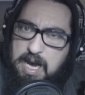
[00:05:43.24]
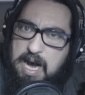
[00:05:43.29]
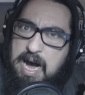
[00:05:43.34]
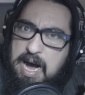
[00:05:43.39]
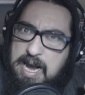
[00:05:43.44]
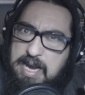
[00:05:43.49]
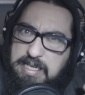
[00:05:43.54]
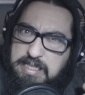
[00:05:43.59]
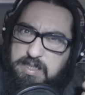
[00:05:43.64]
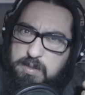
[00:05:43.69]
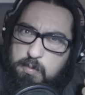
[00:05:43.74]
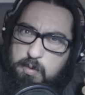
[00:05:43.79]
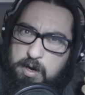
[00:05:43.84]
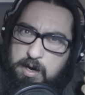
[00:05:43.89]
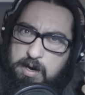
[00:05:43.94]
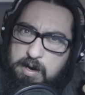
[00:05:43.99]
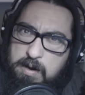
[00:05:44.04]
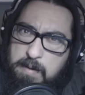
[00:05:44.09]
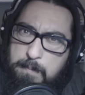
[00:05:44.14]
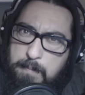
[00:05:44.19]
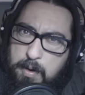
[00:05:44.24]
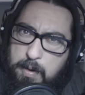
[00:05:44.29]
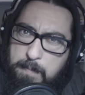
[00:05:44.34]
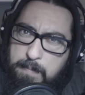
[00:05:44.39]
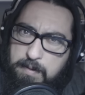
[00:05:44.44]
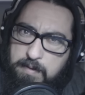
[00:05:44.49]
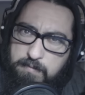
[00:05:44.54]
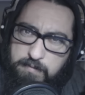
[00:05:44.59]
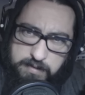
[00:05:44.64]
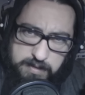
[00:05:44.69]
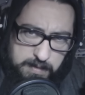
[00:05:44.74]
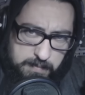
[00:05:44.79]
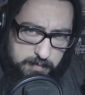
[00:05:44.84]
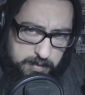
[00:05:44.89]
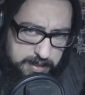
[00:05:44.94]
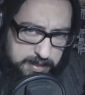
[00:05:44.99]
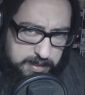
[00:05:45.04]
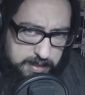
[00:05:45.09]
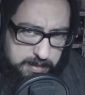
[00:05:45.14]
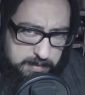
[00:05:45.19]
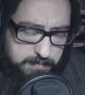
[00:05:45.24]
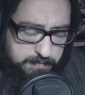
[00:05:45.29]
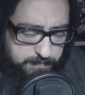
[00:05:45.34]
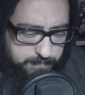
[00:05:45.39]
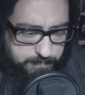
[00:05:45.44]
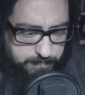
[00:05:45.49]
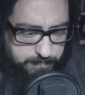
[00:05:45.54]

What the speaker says: eyes were purple for some reason.